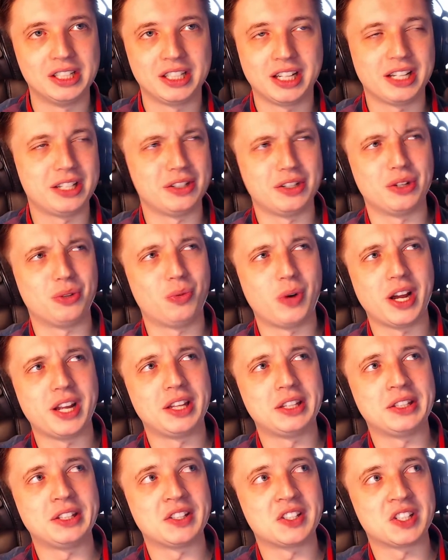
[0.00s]
I don't know why
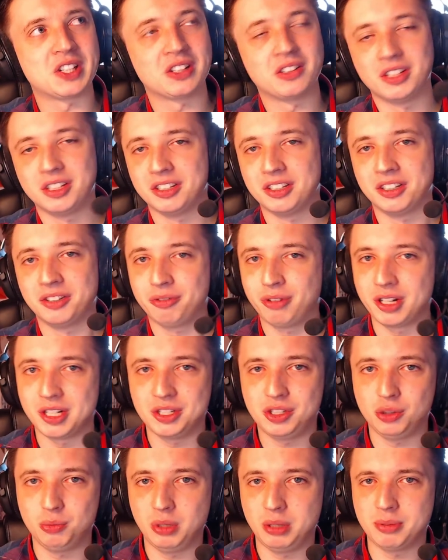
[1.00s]
that is uh, funny
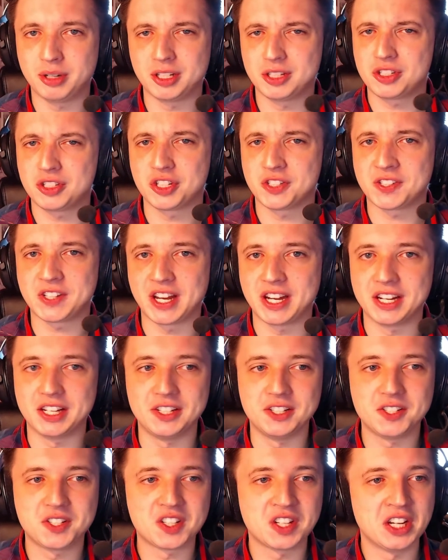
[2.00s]
to me, but it just kinda
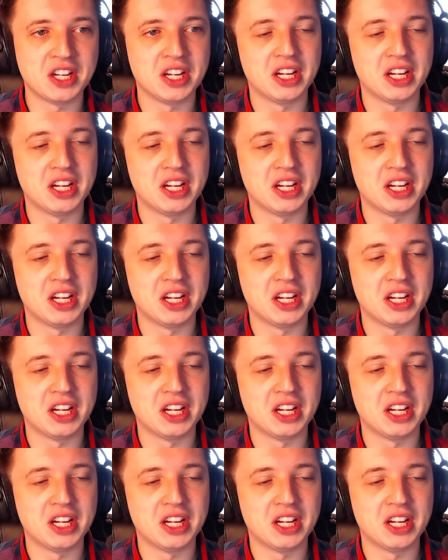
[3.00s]
is.